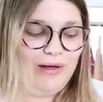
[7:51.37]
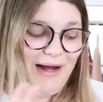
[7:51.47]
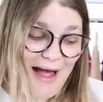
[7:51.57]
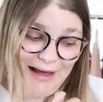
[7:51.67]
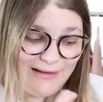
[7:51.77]

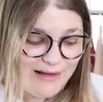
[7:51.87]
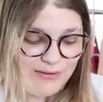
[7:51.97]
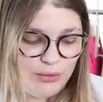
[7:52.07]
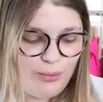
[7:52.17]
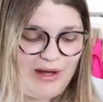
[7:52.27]
what I like
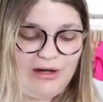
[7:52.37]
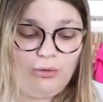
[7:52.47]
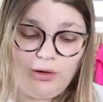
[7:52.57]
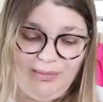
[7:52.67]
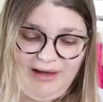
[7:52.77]
to wear
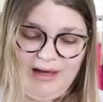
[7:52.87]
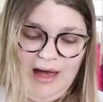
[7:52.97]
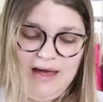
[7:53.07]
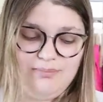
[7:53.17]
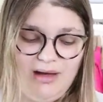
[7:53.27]
or pick
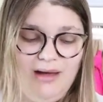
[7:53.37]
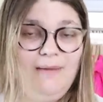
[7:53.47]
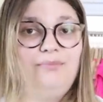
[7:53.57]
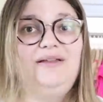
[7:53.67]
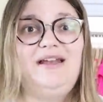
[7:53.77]
up,
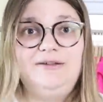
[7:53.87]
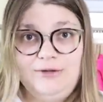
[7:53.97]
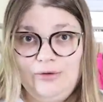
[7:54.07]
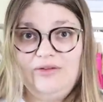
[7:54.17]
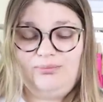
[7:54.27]
but I
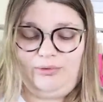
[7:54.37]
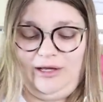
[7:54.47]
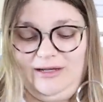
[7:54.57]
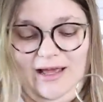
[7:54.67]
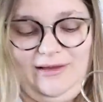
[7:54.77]
know this
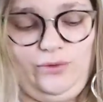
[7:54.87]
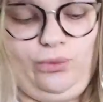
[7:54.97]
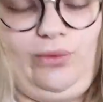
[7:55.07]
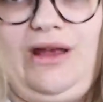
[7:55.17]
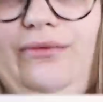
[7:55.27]
brand has
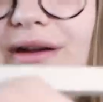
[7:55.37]
great